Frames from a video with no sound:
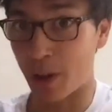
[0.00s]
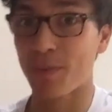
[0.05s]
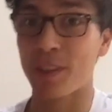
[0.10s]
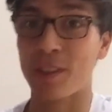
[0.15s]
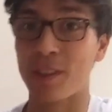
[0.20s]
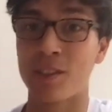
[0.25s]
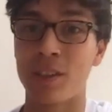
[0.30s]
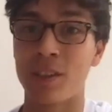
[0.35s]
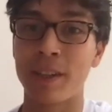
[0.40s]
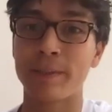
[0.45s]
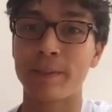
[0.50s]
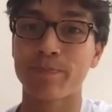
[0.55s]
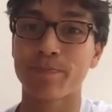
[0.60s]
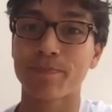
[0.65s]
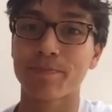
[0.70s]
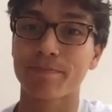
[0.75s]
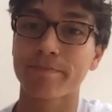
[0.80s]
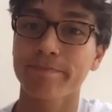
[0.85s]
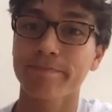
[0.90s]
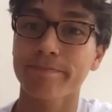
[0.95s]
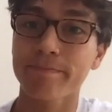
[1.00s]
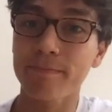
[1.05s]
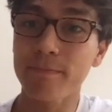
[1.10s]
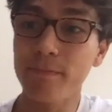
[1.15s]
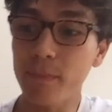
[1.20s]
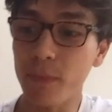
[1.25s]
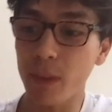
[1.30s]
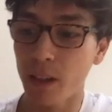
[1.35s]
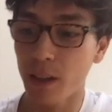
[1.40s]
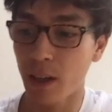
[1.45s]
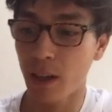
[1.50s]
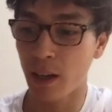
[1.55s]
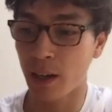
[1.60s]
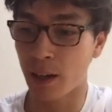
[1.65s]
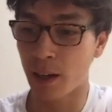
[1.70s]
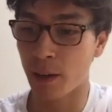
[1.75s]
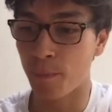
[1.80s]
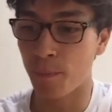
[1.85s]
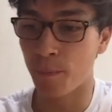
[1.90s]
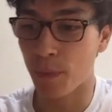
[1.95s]
This year.
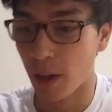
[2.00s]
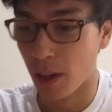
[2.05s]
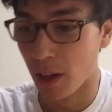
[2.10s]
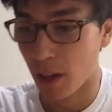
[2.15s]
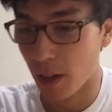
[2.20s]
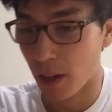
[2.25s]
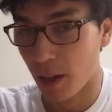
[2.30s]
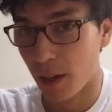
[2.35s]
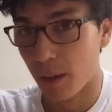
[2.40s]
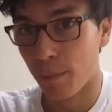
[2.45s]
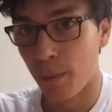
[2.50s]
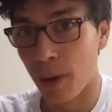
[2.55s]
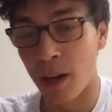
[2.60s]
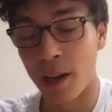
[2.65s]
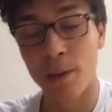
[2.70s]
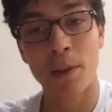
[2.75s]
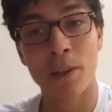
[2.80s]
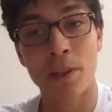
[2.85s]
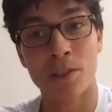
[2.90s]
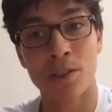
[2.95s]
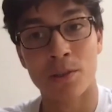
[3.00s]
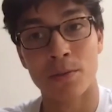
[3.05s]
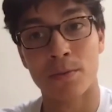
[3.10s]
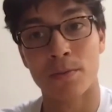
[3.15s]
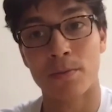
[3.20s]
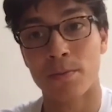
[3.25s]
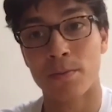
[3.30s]
Partly because of